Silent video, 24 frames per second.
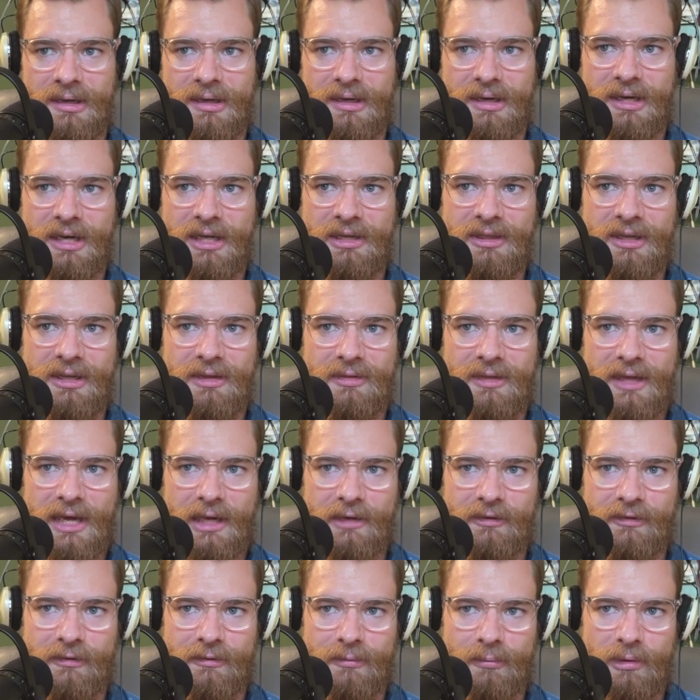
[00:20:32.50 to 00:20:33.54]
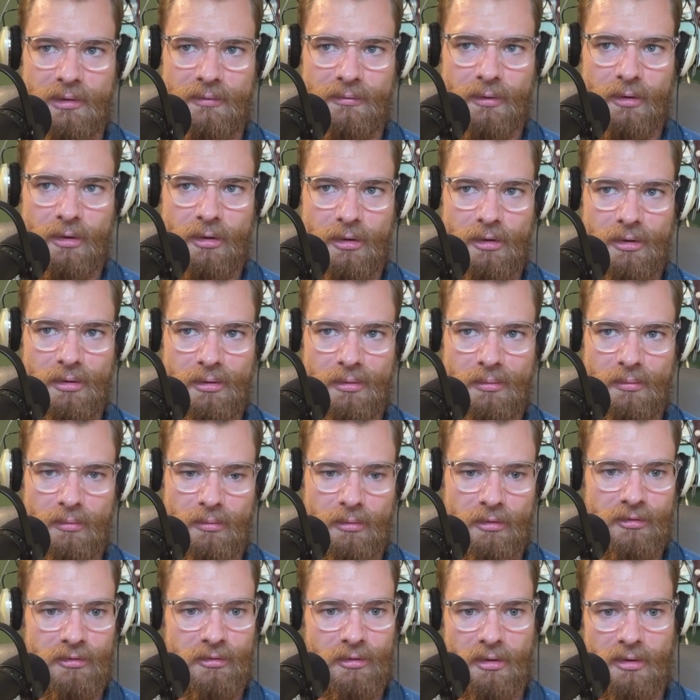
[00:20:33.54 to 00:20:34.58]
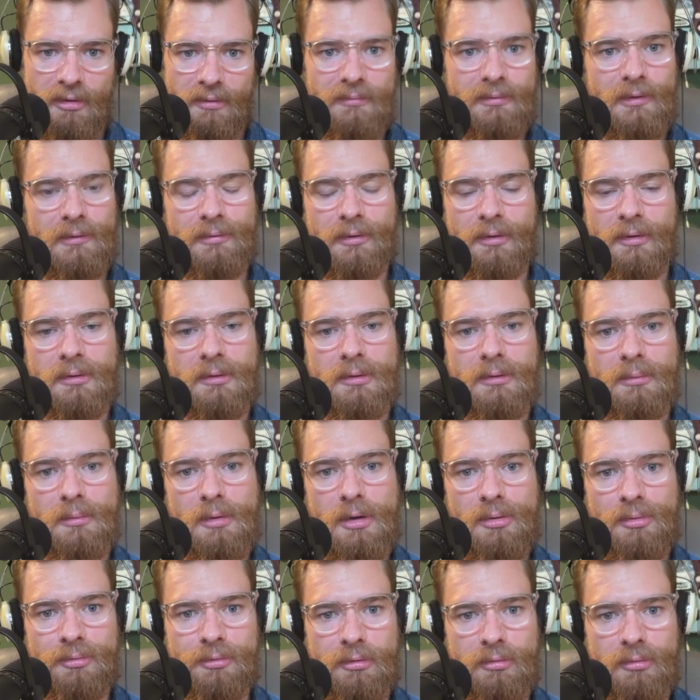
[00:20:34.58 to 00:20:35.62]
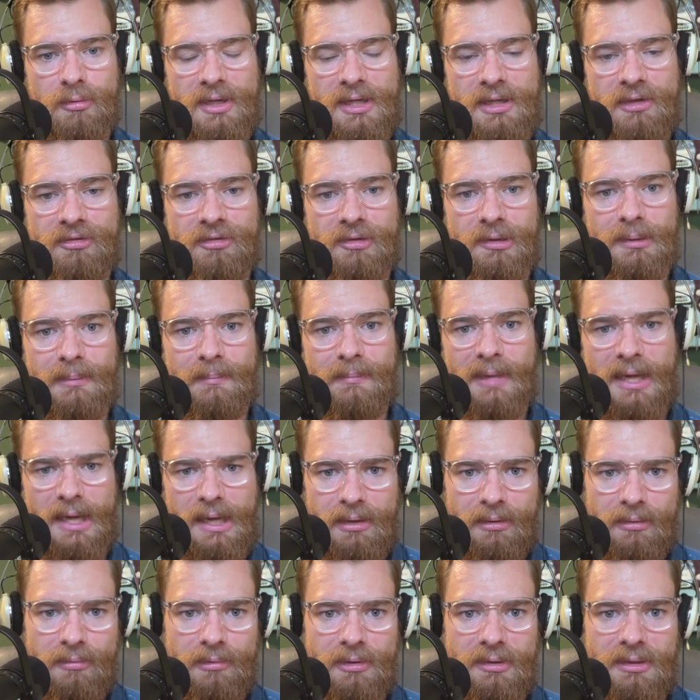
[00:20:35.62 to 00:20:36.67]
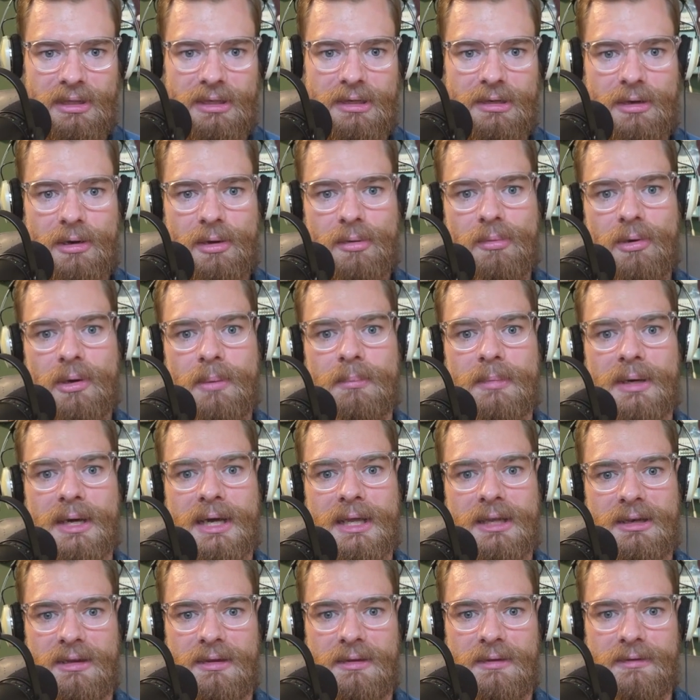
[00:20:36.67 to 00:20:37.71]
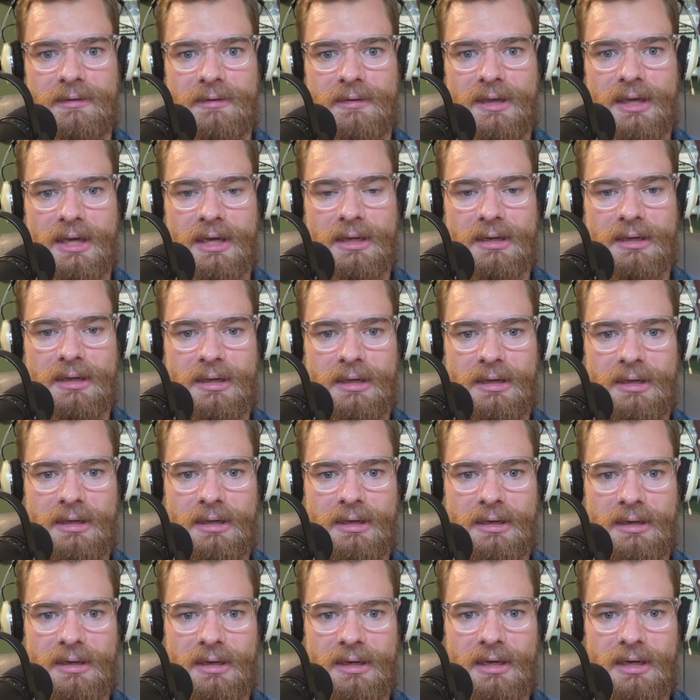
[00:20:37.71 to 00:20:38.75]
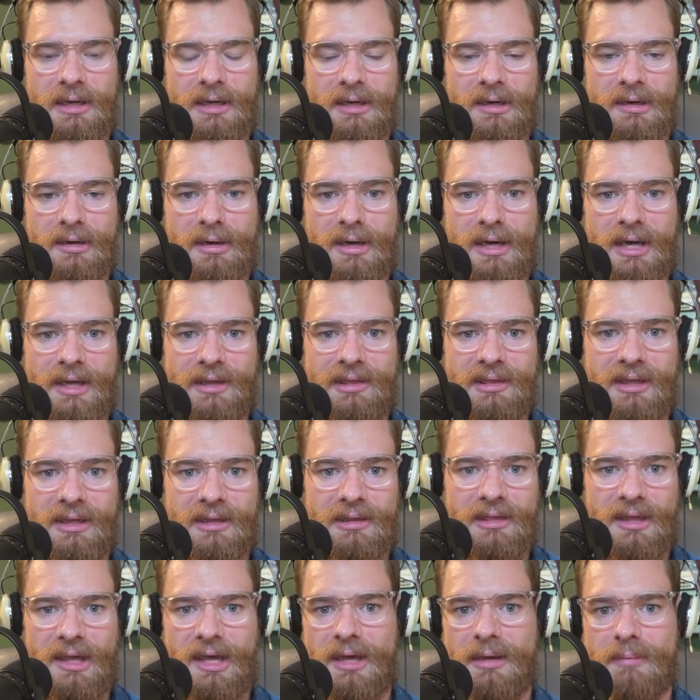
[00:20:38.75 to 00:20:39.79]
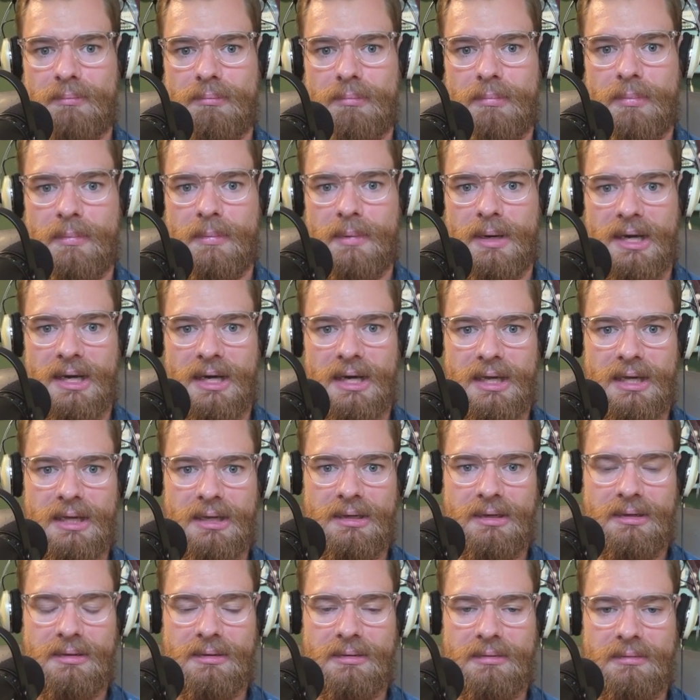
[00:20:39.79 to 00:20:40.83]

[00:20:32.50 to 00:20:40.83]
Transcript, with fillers: I think that's sort of her reserve of her own creation. I don't really know what mine is yet. Uh, I think that mine,